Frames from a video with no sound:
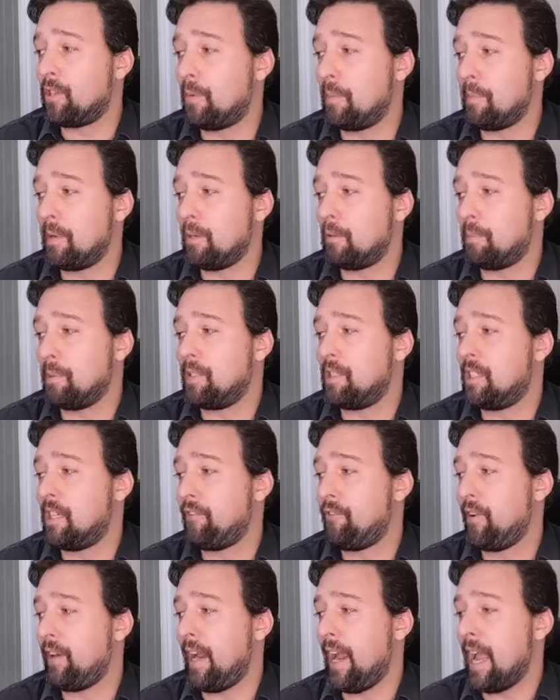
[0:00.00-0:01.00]
something
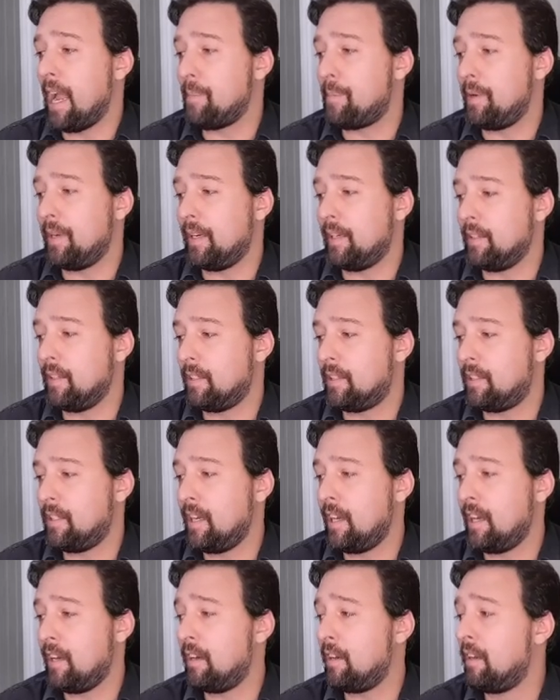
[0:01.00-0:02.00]
specific happening in the
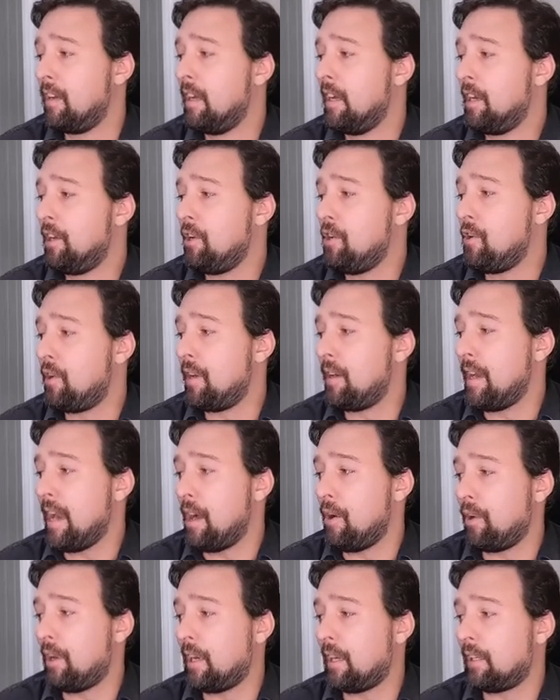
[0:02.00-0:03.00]
scene, you can
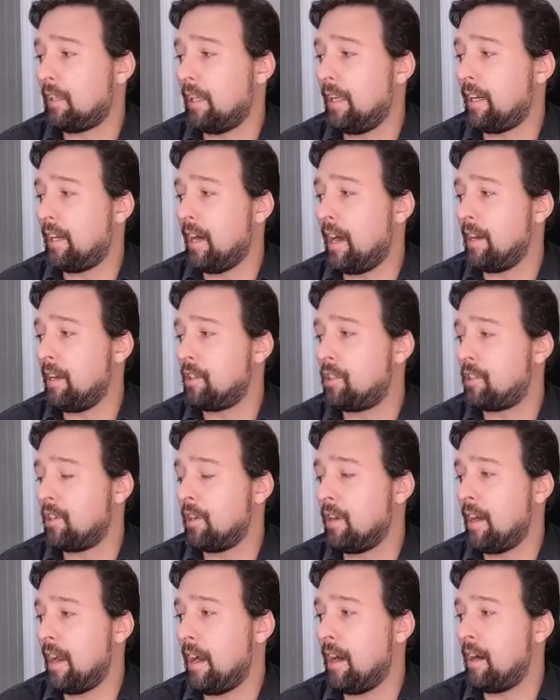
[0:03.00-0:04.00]
now click on a
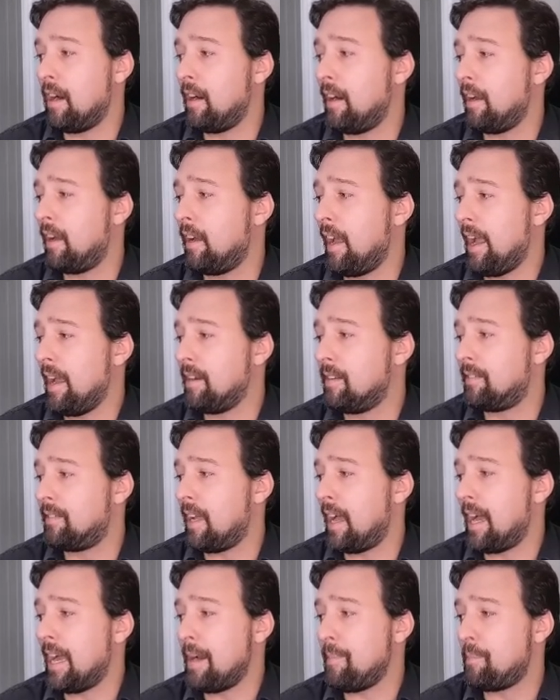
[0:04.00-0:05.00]
certain area and
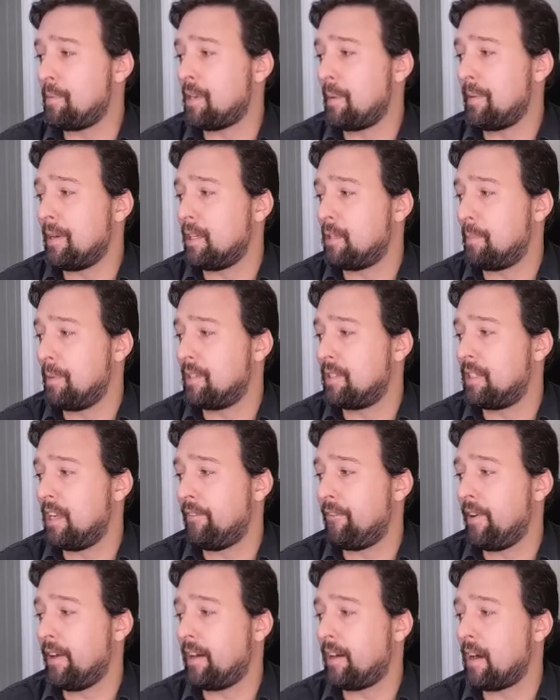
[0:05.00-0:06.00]
type something
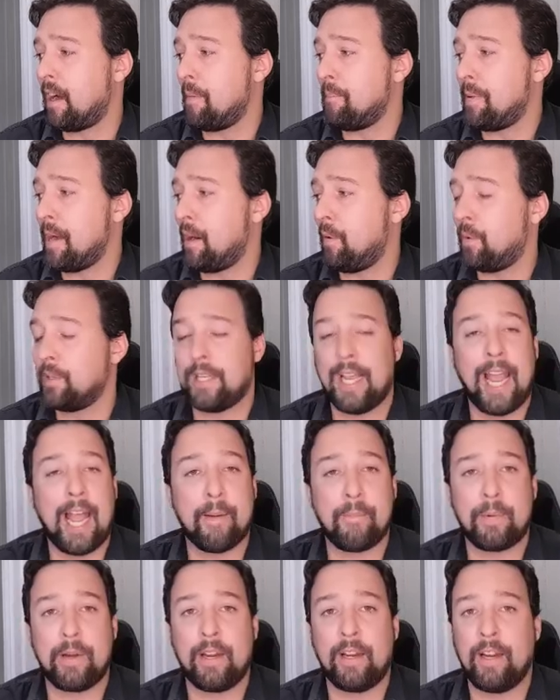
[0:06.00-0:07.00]
specific about what's
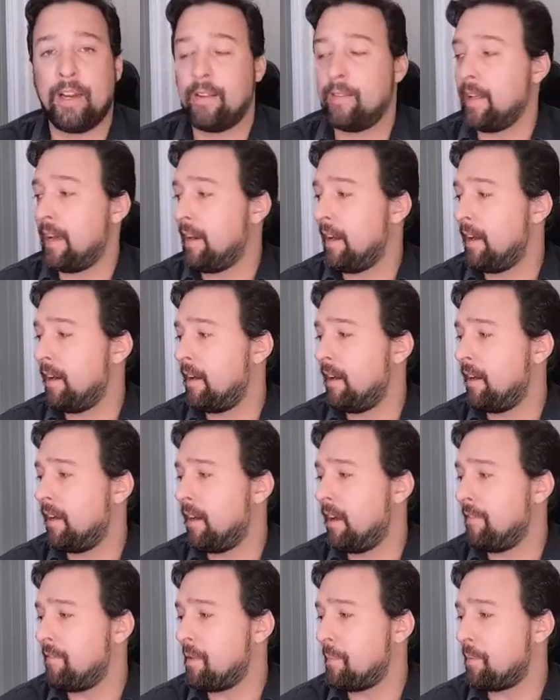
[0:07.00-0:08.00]
happening in that area
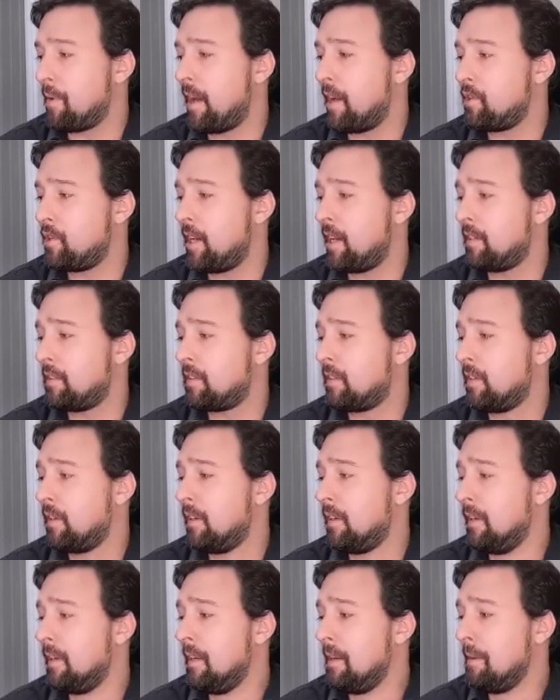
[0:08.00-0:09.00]
of the project.
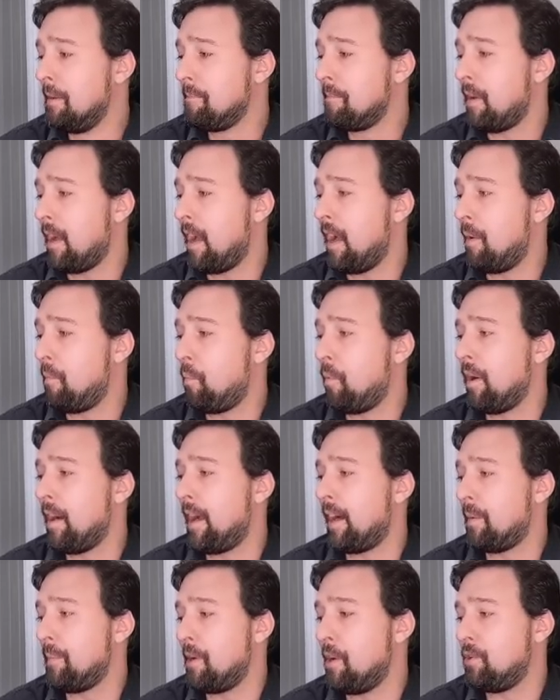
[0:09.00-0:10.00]
Um, we're
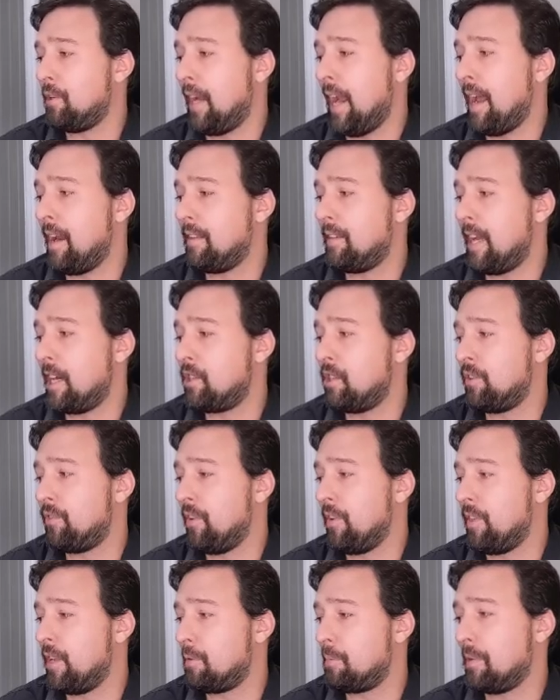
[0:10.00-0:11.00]
not going to be using annotations
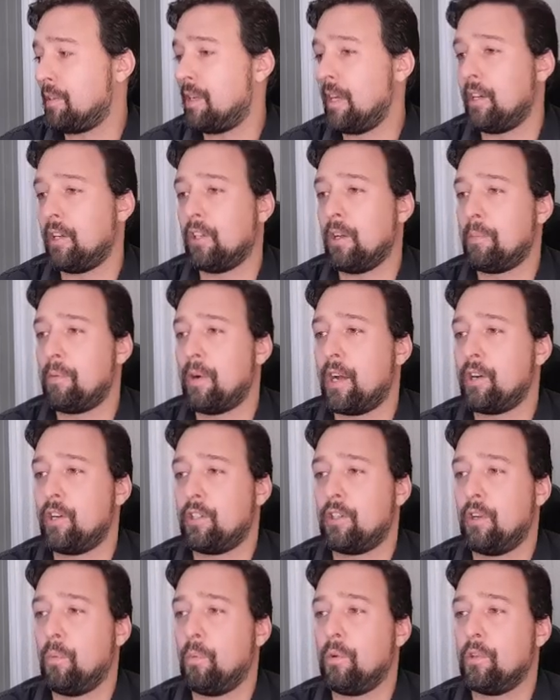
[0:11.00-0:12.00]
for this particular
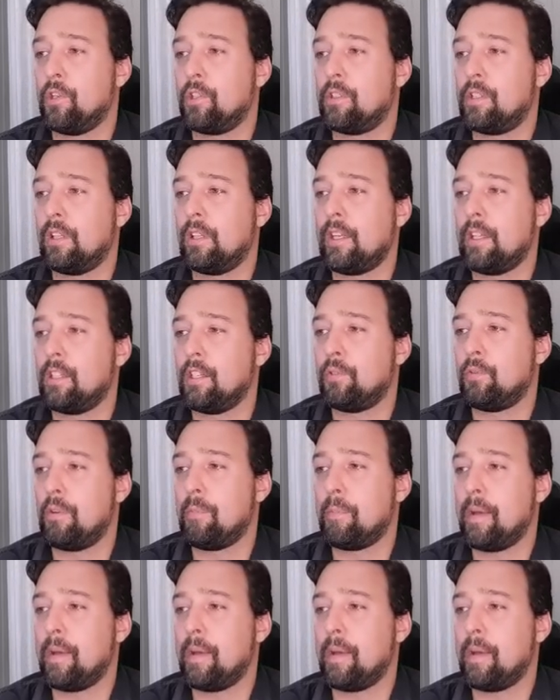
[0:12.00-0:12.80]
project, so we'll just delete this one